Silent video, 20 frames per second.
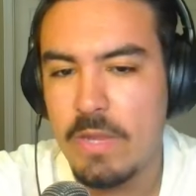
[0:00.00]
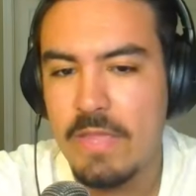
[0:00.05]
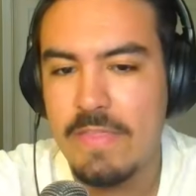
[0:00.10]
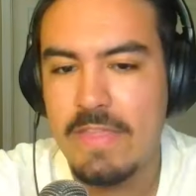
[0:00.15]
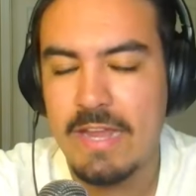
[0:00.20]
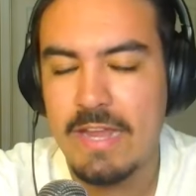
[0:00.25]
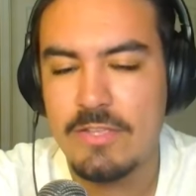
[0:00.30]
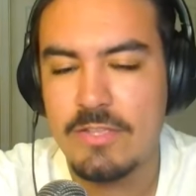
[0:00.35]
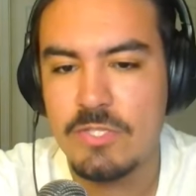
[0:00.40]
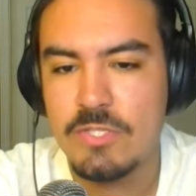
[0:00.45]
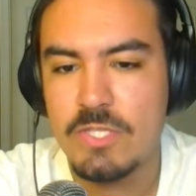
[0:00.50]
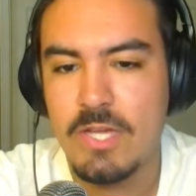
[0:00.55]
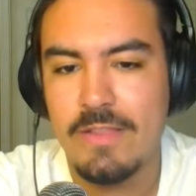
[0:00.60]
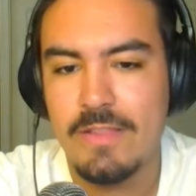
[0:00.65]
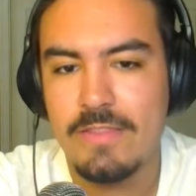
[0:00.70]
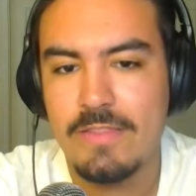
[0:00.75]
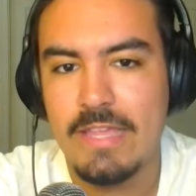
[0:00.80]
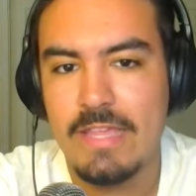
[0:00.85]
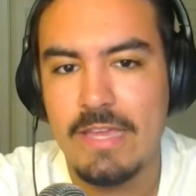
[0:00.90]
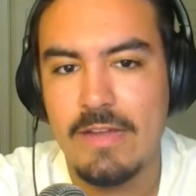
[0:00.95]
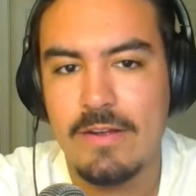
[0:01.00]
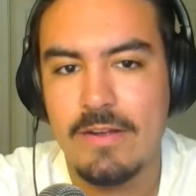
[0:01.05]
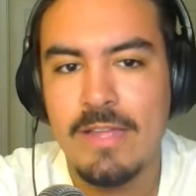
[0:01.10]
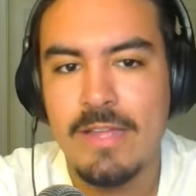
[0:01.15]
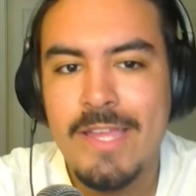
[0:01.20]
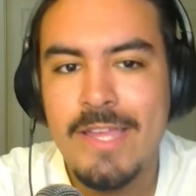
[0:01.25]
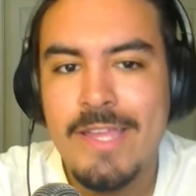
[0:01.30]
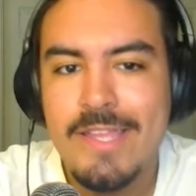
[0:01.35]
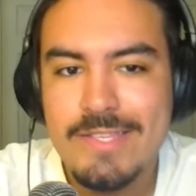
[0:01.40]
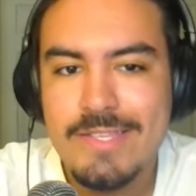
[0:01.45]
that I can just call it there.
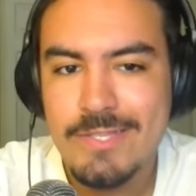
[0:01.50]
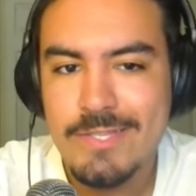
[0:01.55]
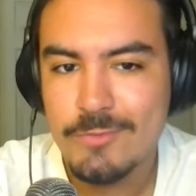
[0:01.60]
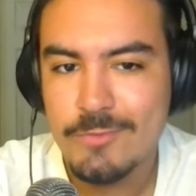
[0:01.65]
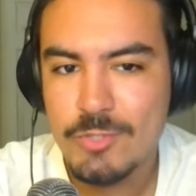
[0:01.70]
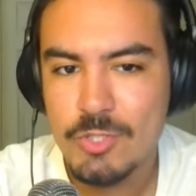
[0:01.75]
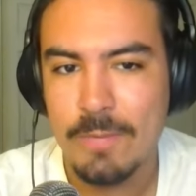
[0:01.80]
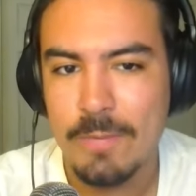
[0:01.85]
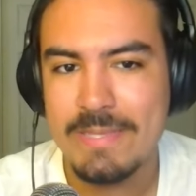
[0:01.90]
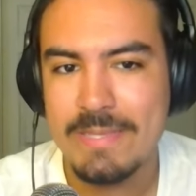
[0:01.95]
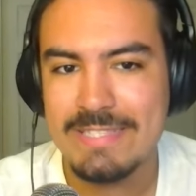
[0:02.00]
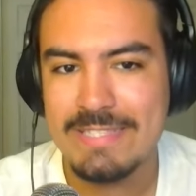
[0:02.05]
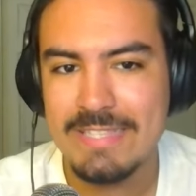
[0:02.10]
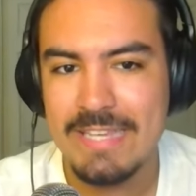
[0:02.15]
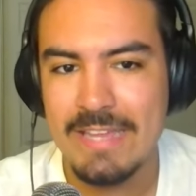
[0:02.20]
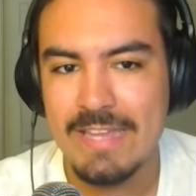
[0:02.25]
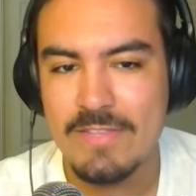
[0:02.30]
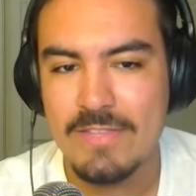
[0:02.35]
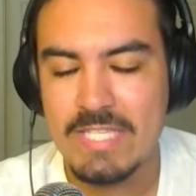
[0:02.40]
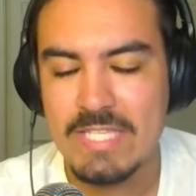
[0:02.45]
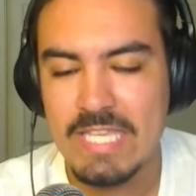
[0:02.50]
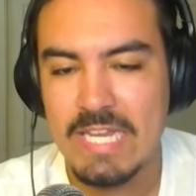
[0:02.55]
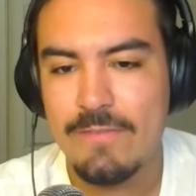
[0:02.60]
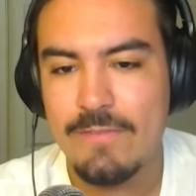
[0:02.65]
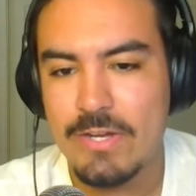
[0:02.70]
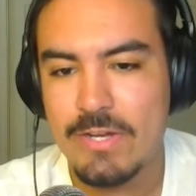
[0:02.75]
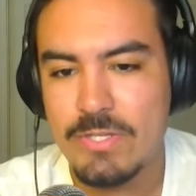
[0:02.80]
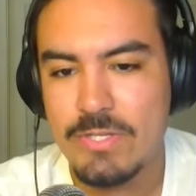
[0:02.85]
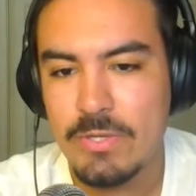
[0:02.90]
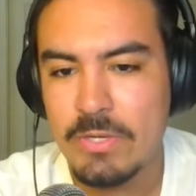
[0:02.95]
So Trump is leading in the state of
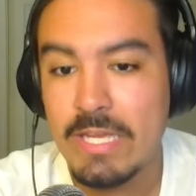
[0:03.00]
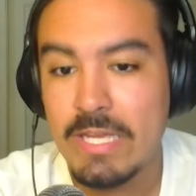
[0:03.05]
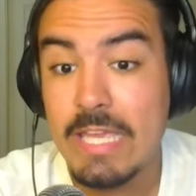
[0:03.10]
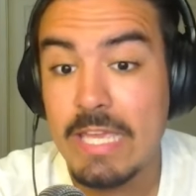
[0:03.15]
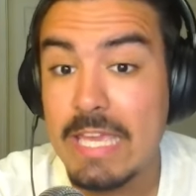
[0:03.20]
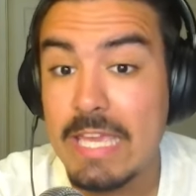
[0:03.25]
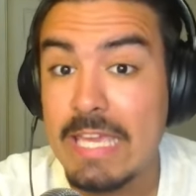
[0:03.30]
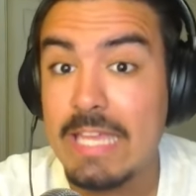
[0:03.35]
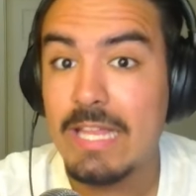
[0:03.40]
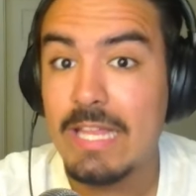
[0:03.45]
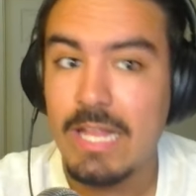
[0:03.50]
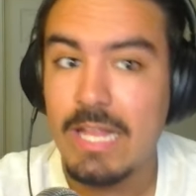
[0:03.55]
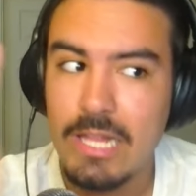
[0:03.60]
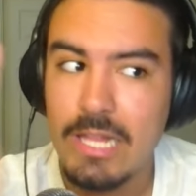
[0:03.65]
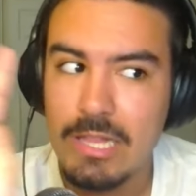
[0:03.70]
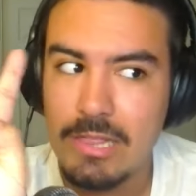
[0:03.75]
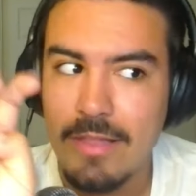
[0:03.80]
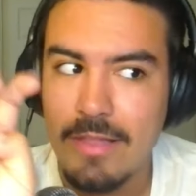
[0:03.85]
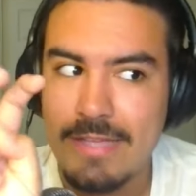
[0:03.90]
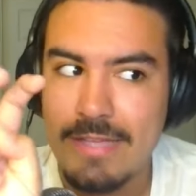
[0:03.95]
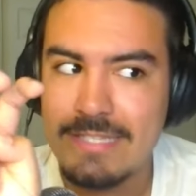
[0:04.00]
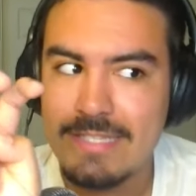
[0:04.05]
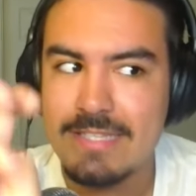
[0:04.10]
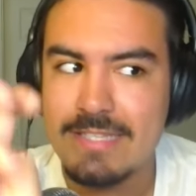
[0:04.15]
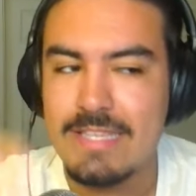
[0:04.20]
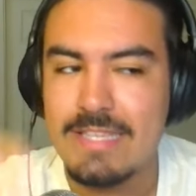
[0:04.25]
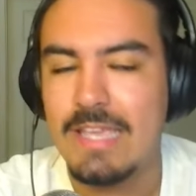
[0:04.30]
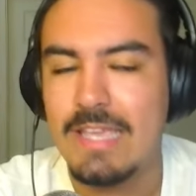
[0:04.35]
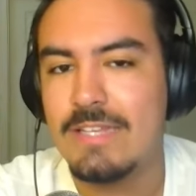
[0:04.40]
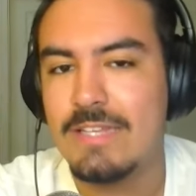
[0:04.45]
Arizona. He lost the
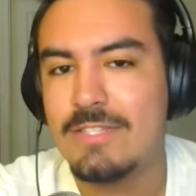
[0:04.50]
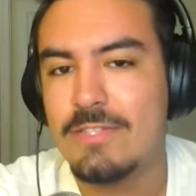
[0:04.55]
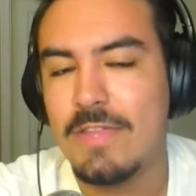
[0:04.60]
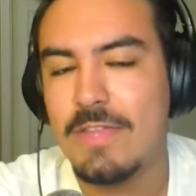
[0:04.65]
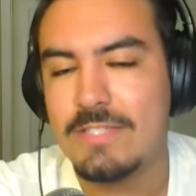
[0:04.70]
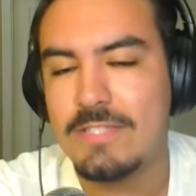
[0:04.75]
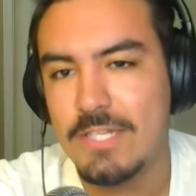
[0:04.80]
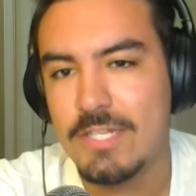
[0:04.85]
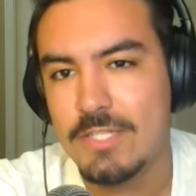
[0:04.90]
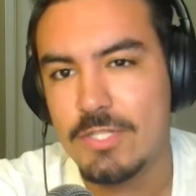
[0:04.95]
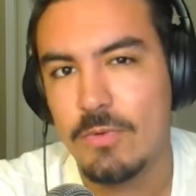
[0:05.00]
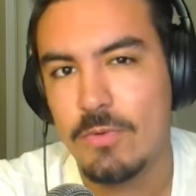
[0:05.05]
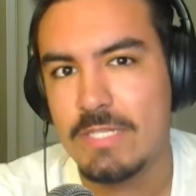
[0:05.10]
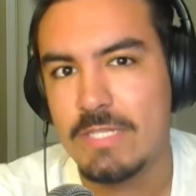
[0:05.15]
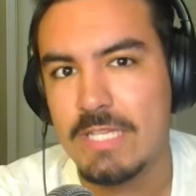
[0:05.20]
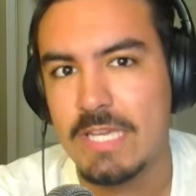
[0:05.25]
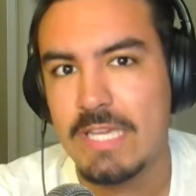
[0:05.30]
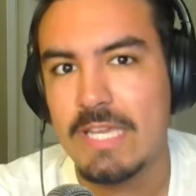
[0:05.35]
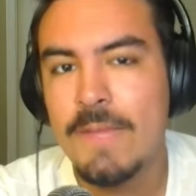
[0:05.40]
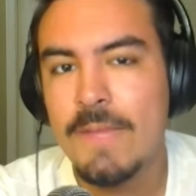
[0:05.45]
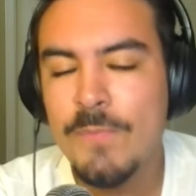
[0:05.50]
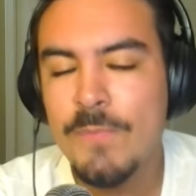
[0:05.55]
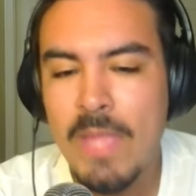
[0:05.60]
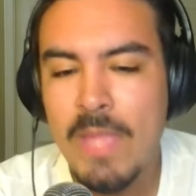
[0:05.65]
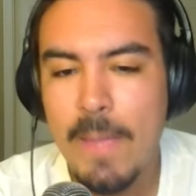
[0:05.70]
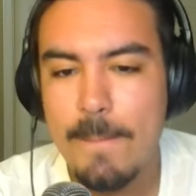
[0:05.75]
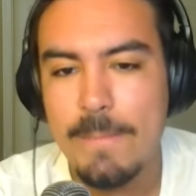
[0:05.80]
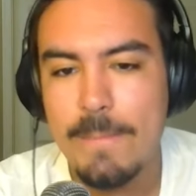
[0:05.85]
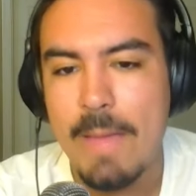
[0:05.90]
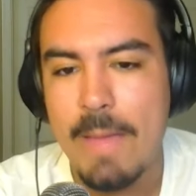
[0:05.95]
state in 2020
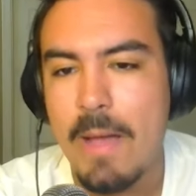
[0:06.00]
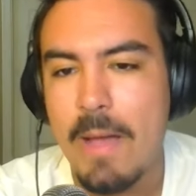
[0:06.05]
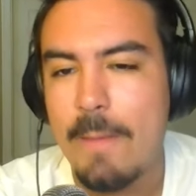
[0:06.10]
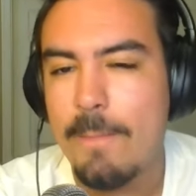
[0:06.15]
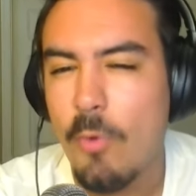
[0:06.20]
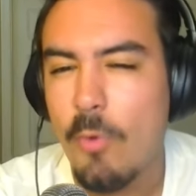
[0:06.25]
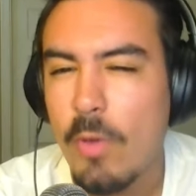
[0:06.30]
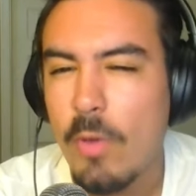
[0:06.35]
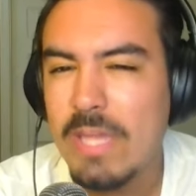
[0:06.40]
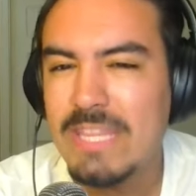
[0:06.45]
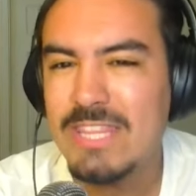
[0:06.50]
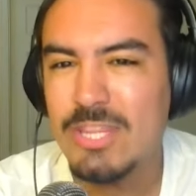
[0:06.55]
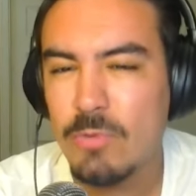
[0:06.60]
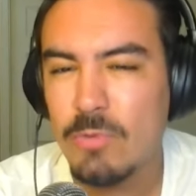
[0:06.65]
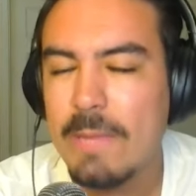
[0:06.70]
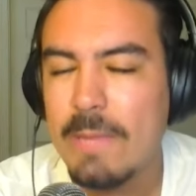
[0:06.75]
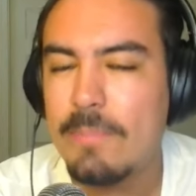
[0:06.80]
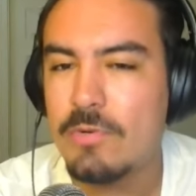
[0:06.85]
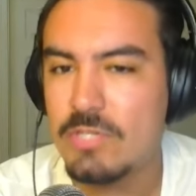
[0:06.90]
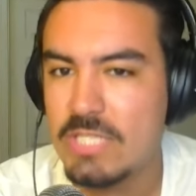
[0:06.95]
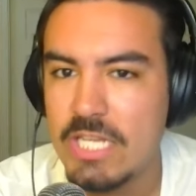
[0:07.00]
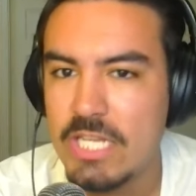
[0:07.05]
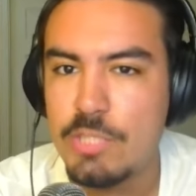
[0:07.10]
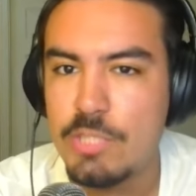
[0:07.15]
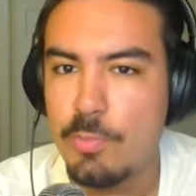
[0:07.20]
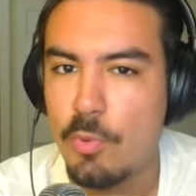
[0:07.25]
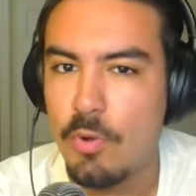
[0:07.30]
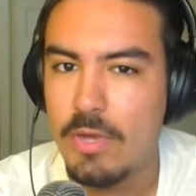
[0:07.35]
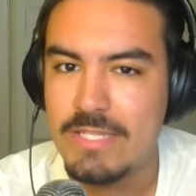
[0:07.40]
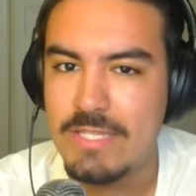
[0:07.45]
by about 0.3 percentage
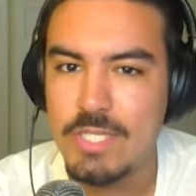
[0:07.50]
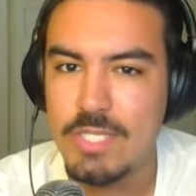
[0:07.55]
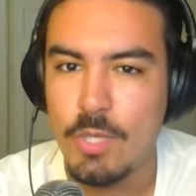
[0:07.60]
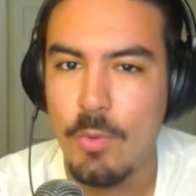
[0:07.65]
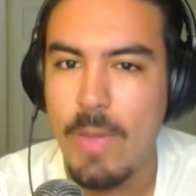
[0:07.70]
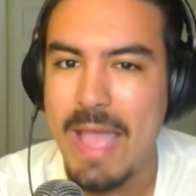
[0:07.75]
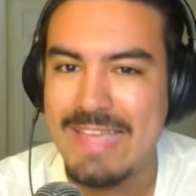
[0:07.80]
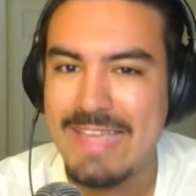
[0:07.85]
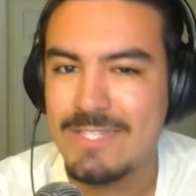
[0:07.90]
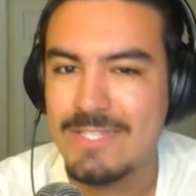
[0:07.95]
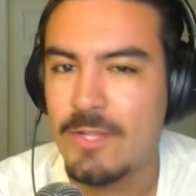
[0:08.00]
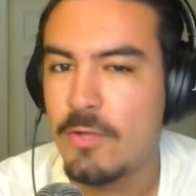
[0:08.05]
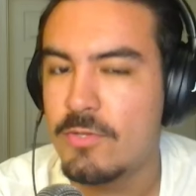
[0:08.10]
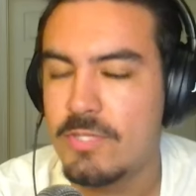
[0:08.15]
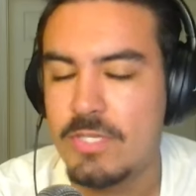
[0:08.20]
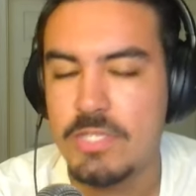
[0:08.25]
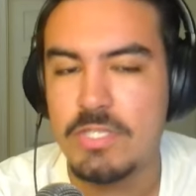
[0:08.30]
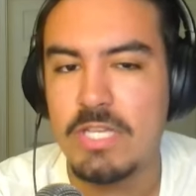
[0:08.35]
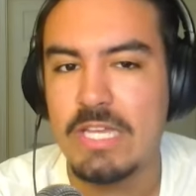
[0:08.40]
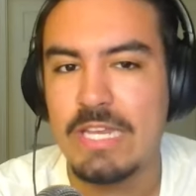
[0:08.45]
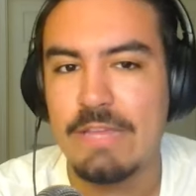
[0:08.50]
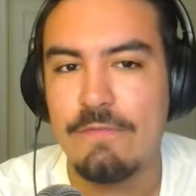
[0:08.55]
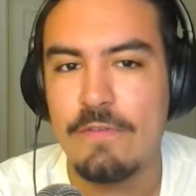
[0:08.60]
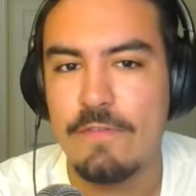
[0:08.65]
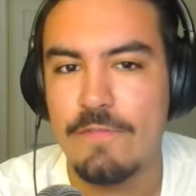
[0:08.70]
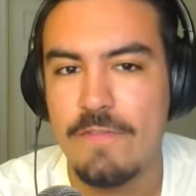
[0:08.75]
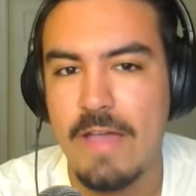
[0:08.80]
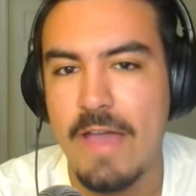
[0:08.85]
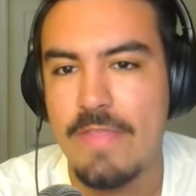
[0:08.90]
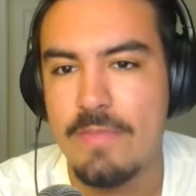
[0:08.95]
points, so as close as you could even
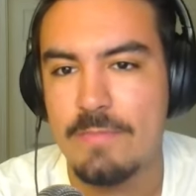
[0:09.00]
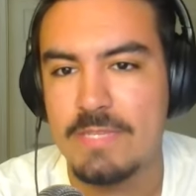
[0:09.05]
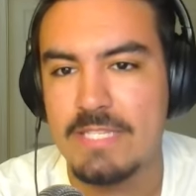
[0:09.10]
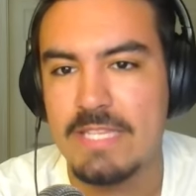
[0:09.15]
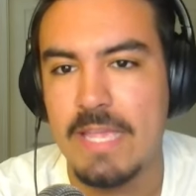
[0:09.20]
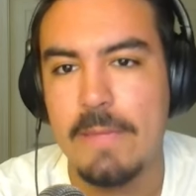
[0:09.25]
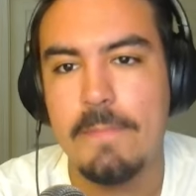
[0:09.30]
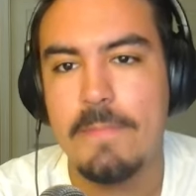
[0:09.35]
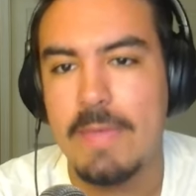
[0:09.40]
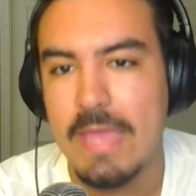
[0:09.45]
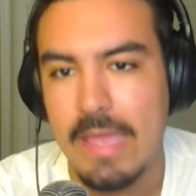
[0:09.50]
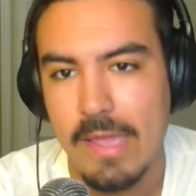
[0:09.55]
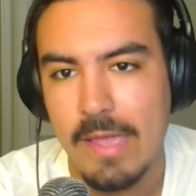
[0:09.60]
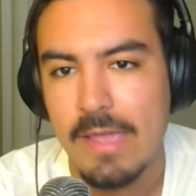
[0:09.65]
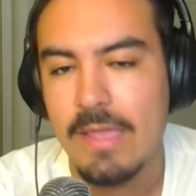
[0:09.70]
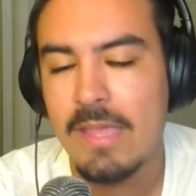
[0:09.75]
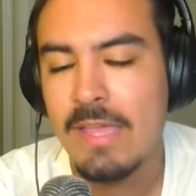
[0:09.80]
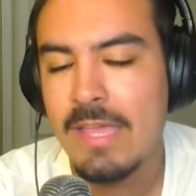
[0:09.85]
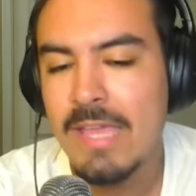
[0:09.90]
fathom a state being.